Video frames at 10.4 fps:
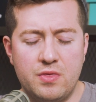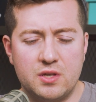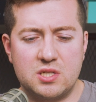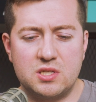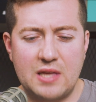
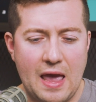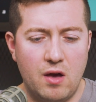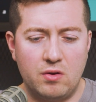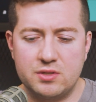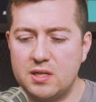
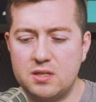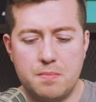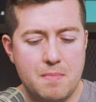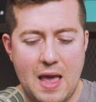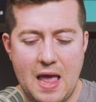sales and
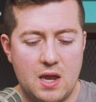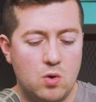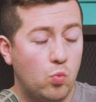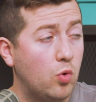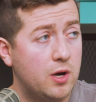
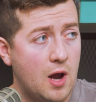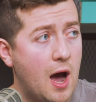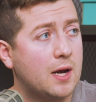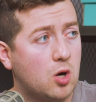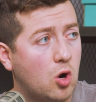demand would
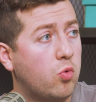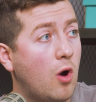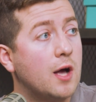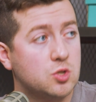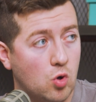not
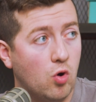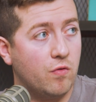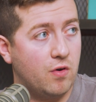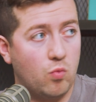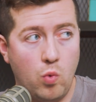cross
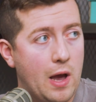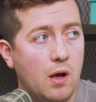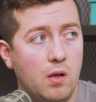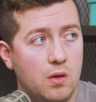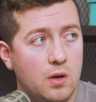over
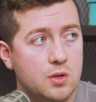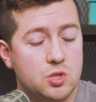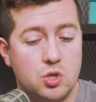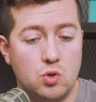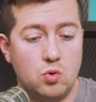well
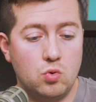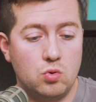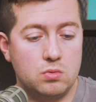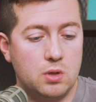to,